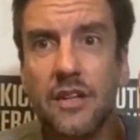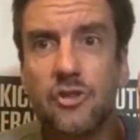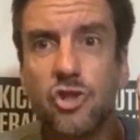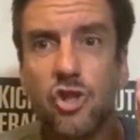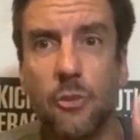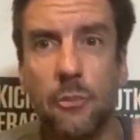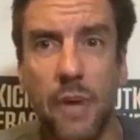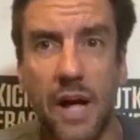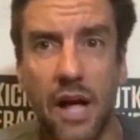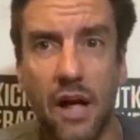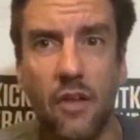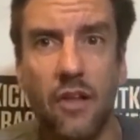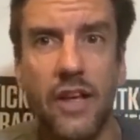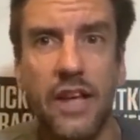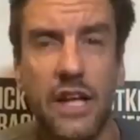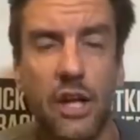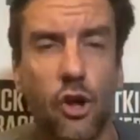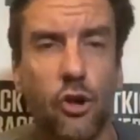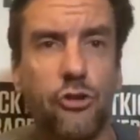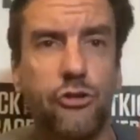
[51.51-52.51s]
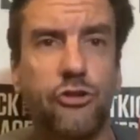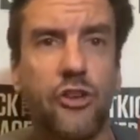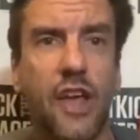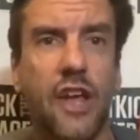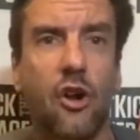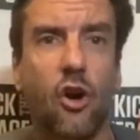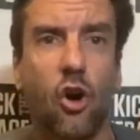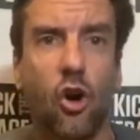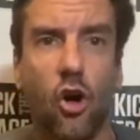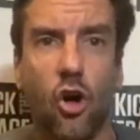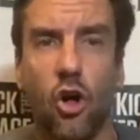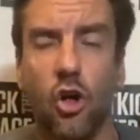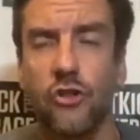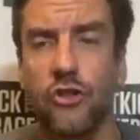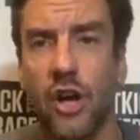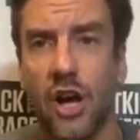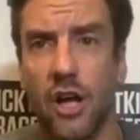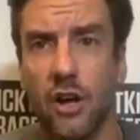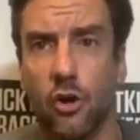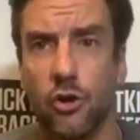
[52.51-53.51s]
Jemele Hill said all
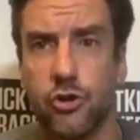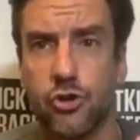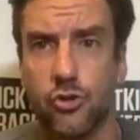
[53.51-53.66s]
Donald